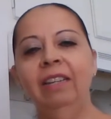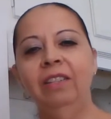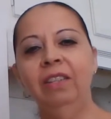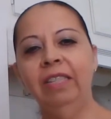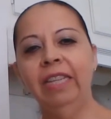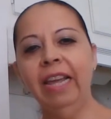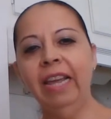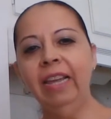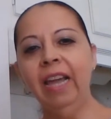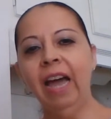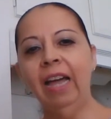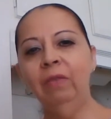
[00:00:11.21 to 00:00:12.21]

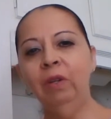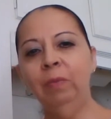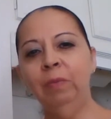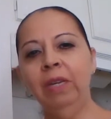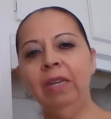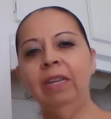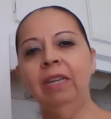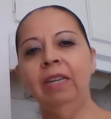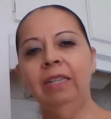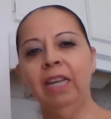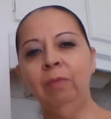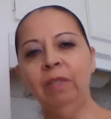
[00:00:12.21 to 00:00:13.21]
Today I will be
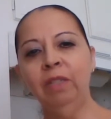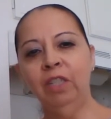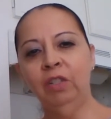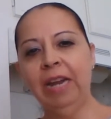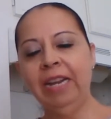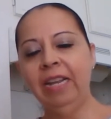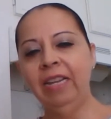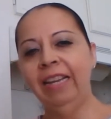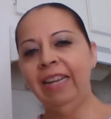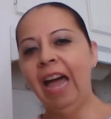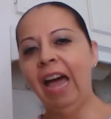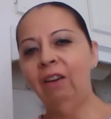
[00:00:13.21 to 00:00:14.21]
demonstrating
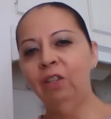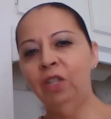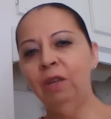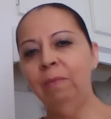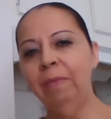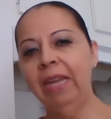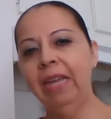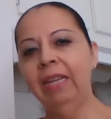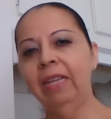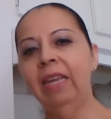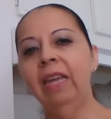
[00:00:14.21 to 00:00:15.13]
on how to make